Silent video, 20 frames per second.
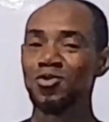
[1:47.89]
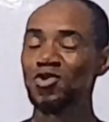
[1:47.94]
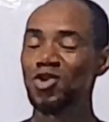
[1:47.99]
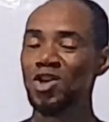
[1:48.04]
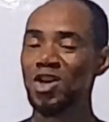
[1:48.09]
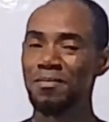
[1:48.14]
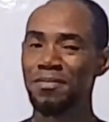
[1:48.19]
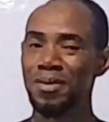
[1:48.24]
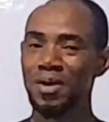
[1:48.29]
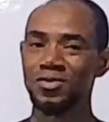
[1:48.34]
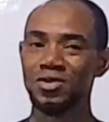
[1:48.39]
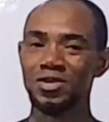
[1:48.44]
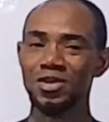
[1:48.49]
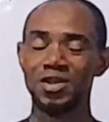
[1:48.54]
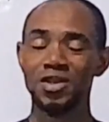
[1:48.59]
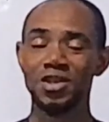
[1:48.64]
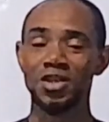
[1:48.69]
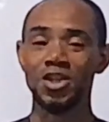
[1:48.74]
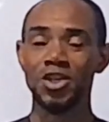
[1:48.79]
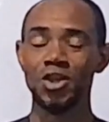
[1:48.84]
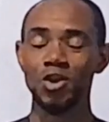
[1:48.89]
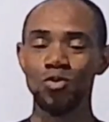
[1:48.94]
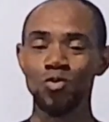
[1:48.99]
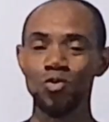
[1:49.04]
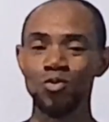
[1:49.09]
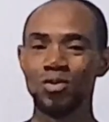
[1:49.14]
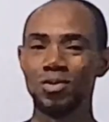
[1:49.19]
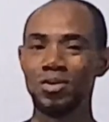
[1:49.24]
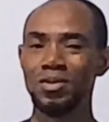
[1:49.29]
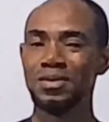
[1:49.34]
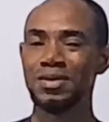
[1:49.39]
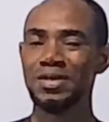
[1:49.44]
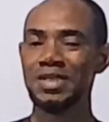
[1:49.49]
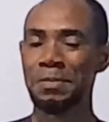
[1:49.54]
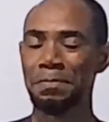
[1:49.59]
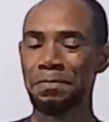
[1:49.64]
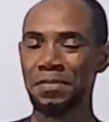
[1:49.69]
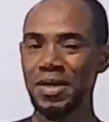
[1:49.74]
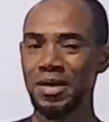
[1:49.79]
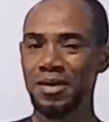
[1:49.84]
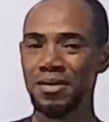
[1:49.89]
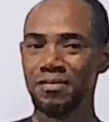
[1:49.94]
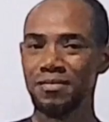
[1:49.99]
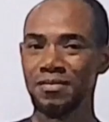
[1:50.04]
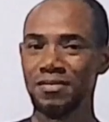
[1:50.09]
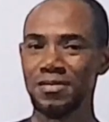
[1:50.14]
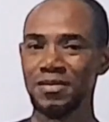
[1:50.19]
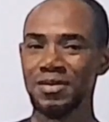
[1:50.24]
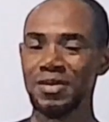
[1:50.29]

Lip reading: we talk about the Q, the P,